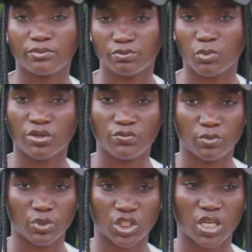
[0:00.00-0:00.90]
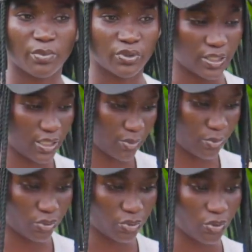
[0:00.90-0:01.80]
more information about this
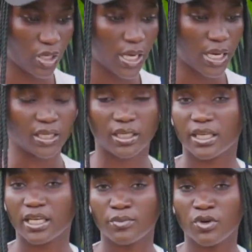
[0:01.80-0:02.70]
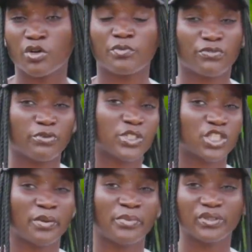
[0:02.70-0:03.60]
book and get more
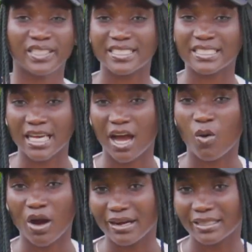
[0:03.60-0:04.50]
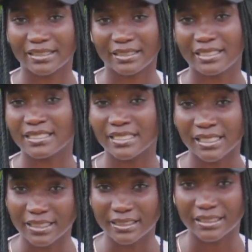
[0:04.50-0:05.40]
information about this our heart, this
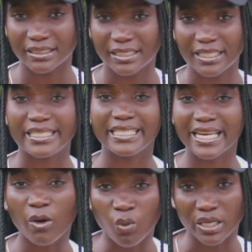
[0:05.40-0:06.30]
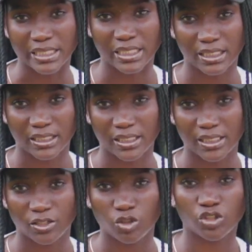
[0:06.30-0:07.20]
heart, inner one,
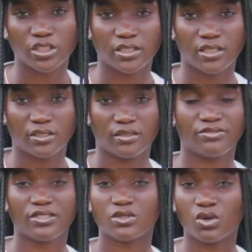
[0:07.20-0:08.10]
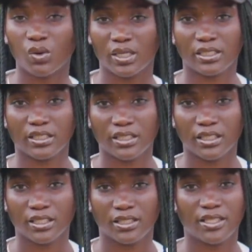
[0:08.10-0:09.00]
not the physical one
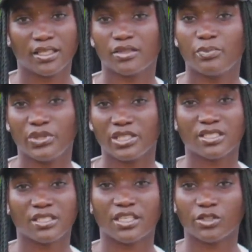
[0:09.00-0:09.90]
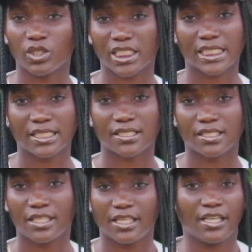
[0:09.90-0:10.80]
that beats in our chest
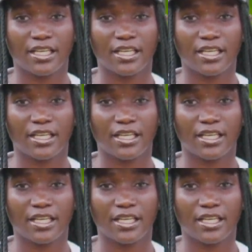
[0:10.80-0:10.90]
in the